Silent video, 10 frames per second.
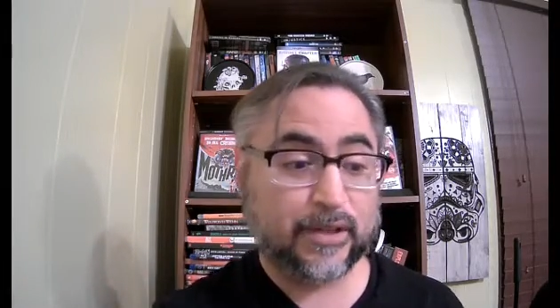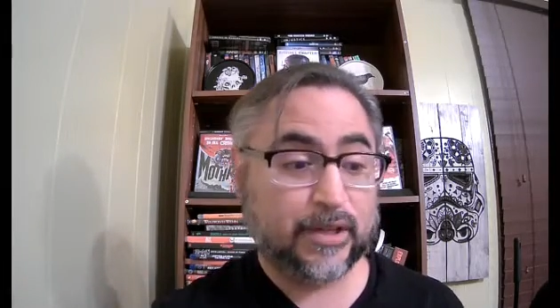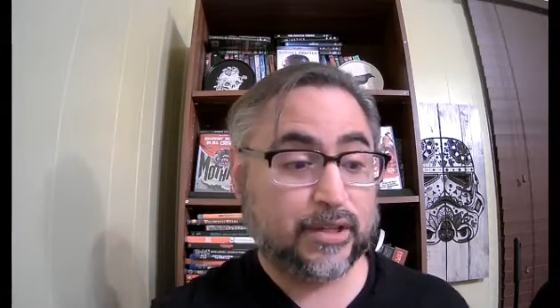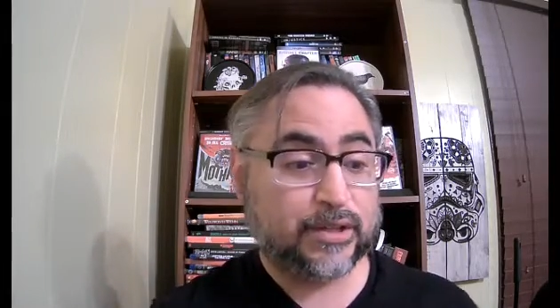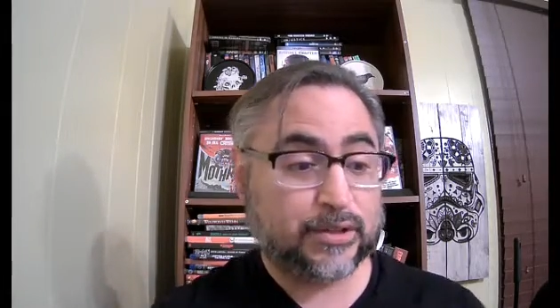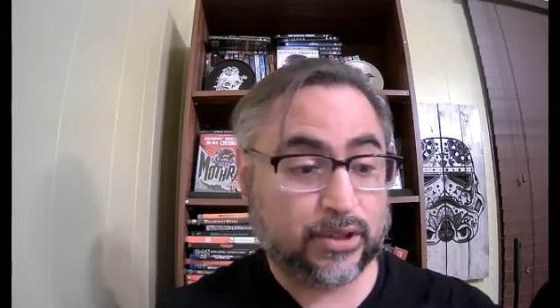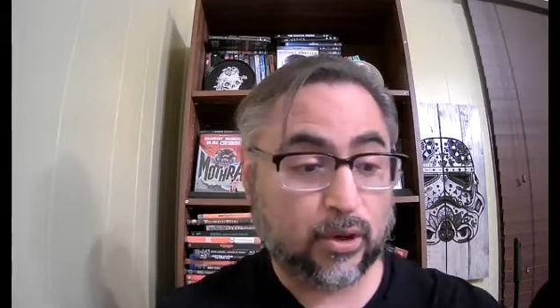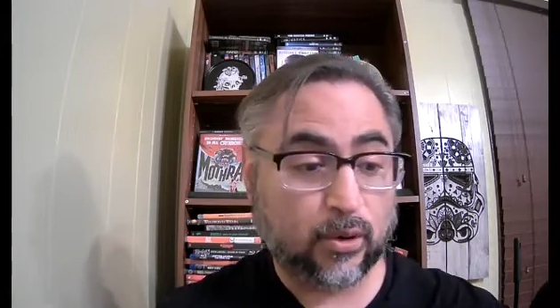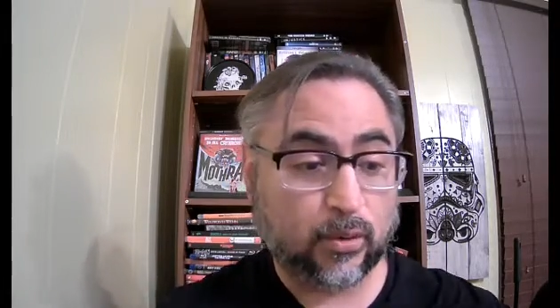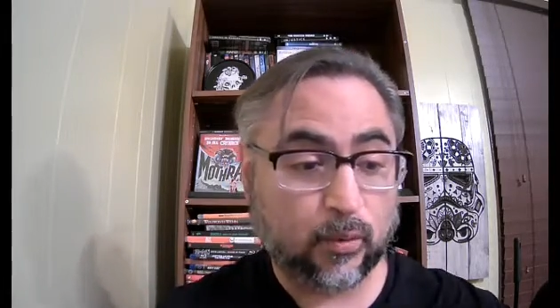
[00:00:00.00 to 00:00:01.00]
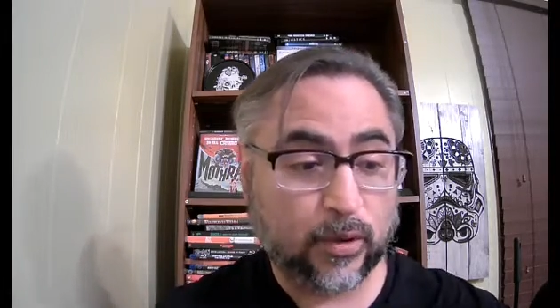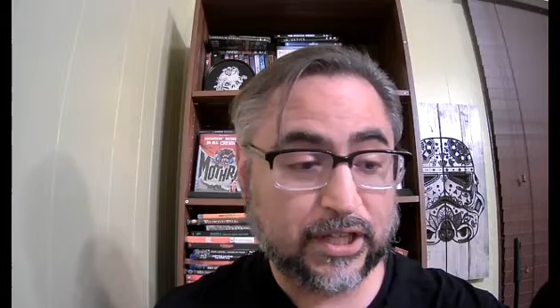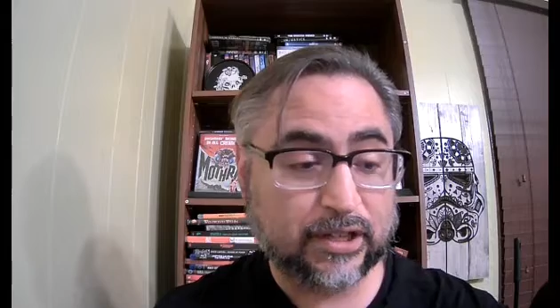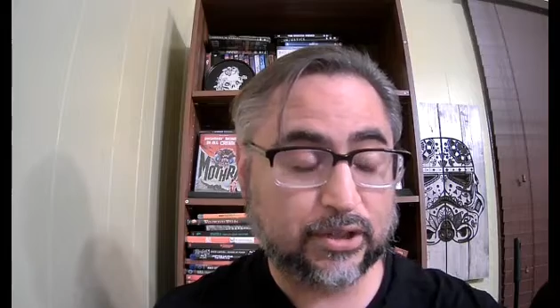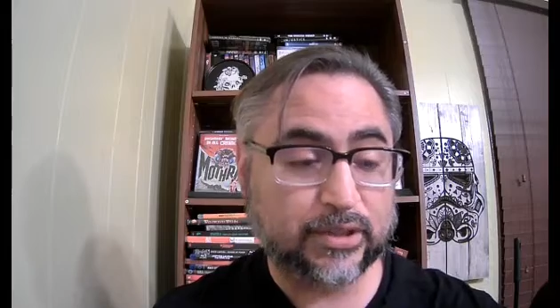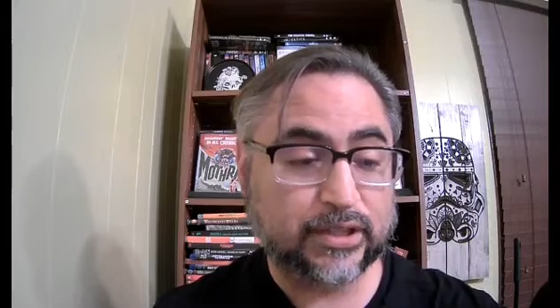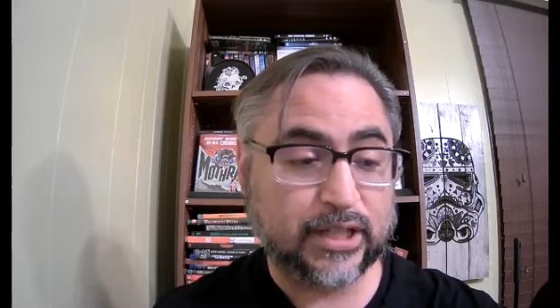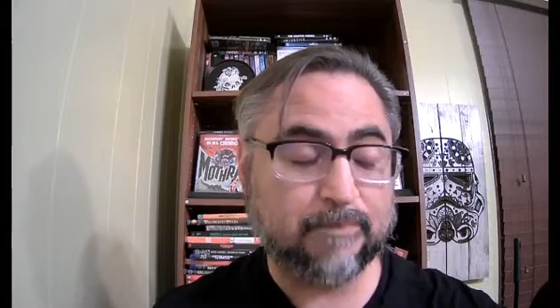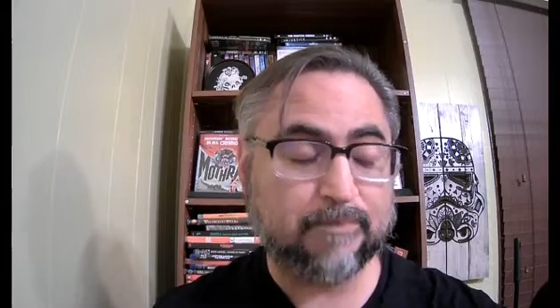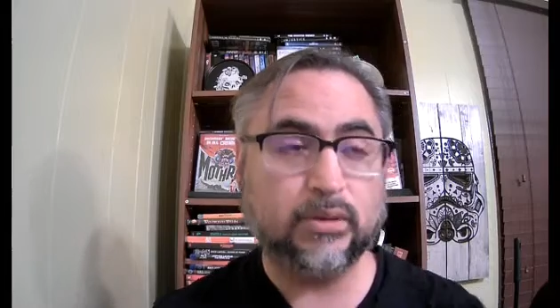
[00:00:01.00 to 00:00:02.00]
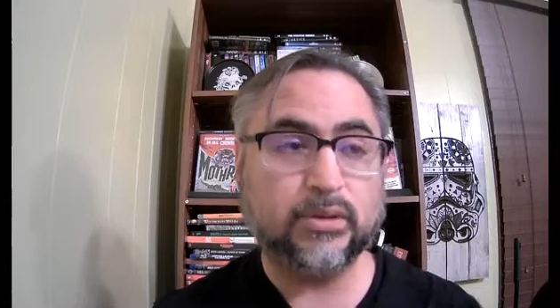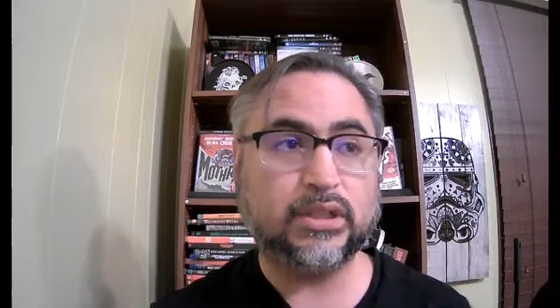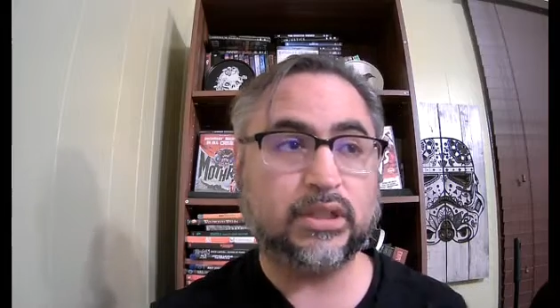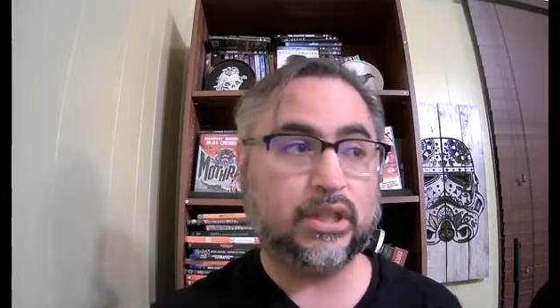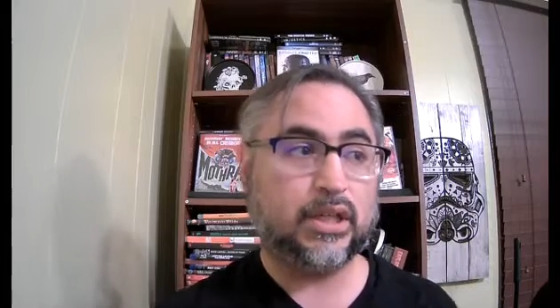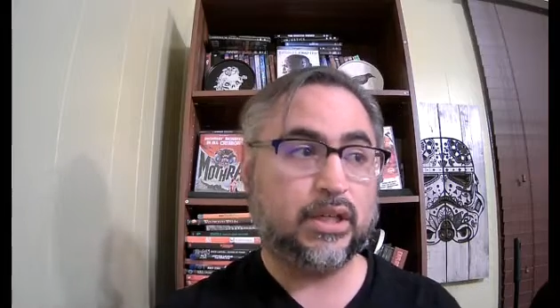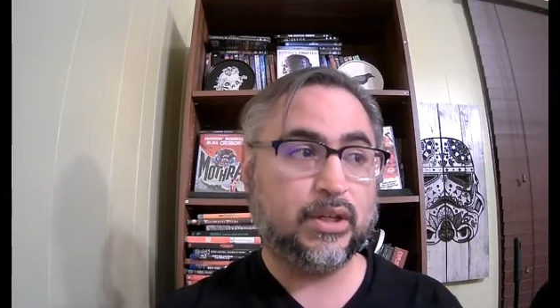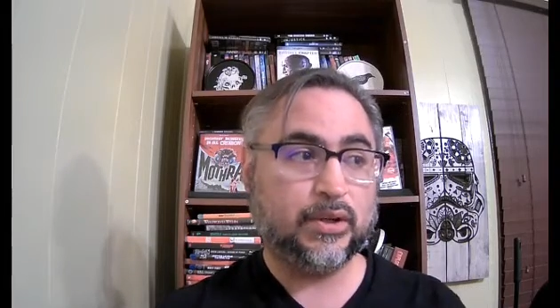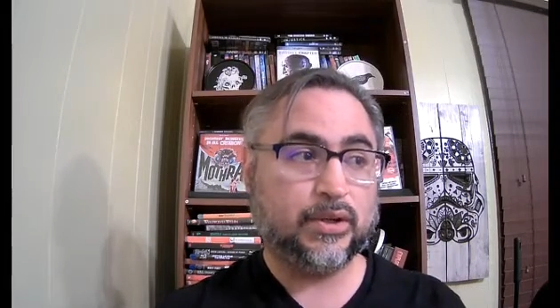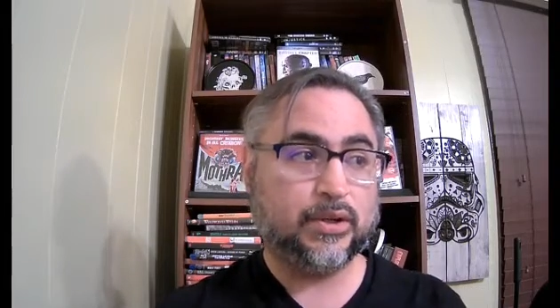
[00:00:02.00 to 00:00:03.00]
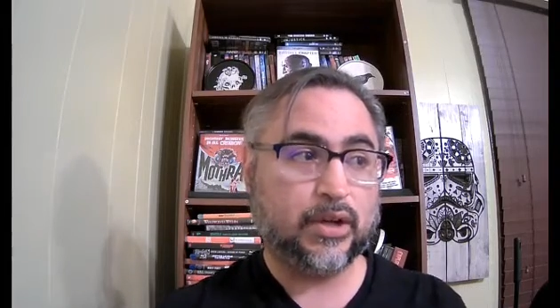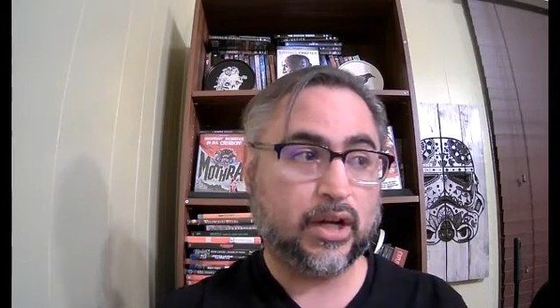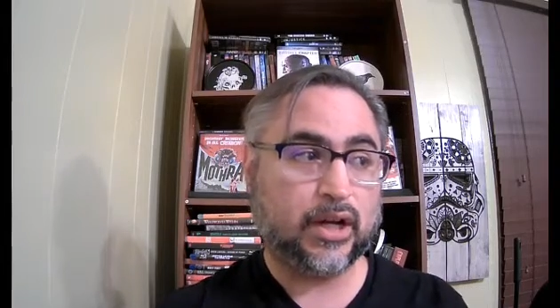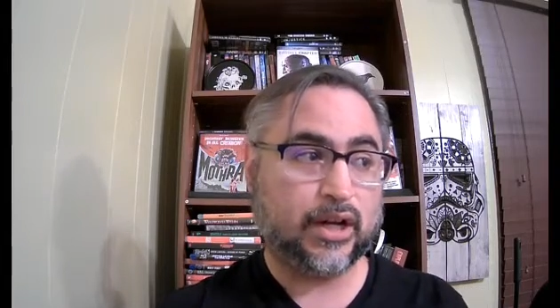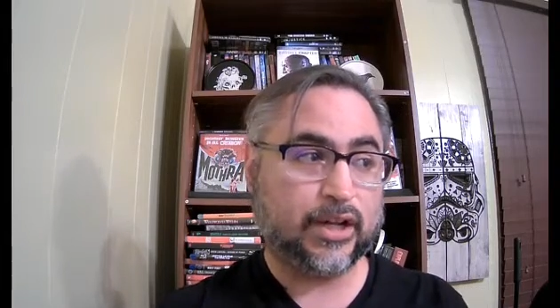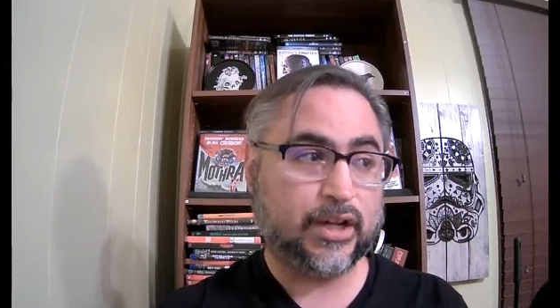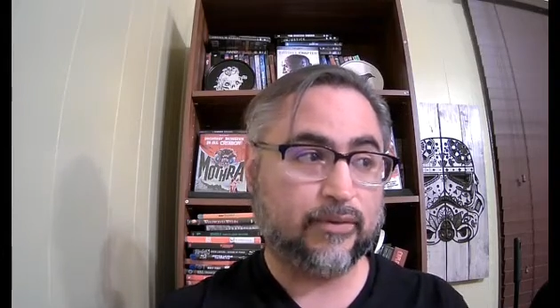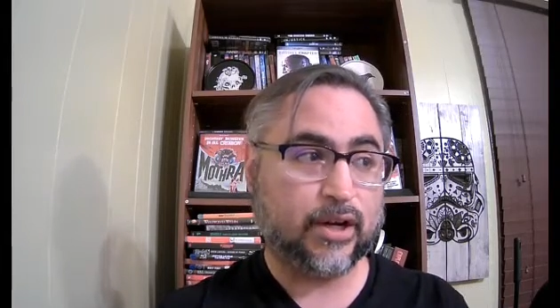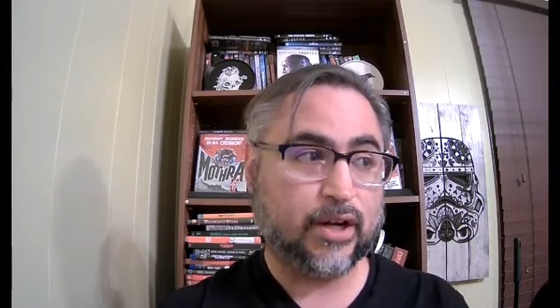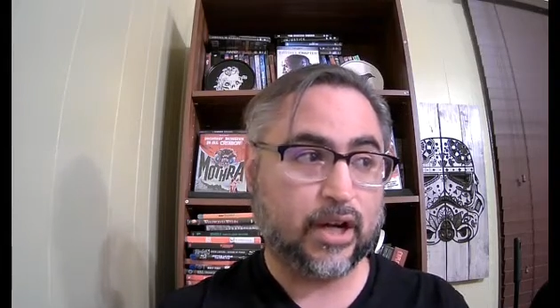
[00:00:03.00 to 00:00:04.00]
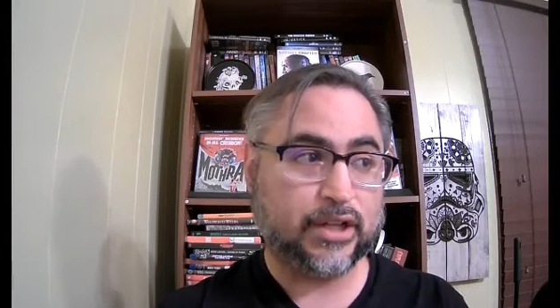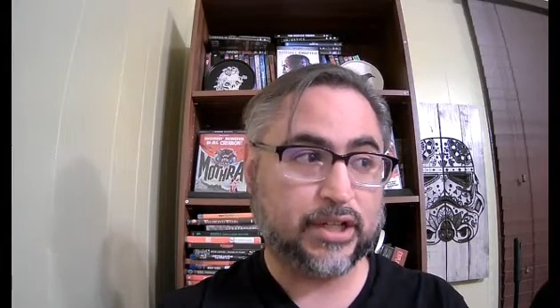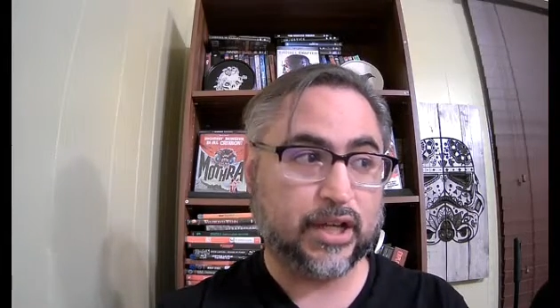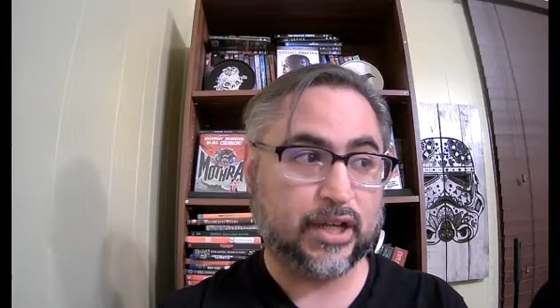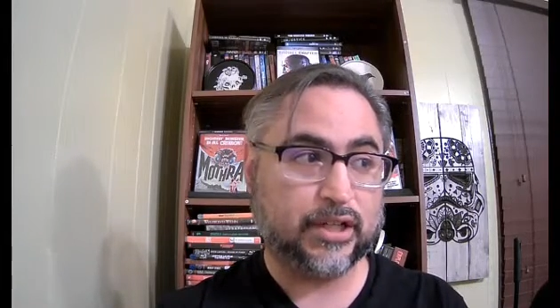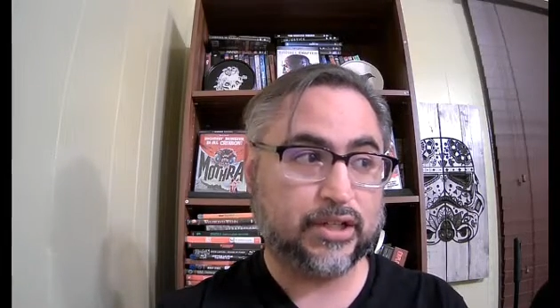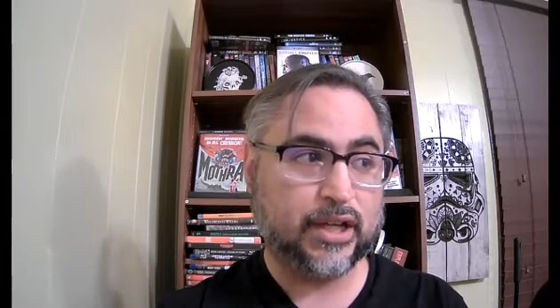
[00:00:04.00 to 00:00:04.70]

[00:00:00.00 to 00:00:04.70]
so what they do is they mostly cover content.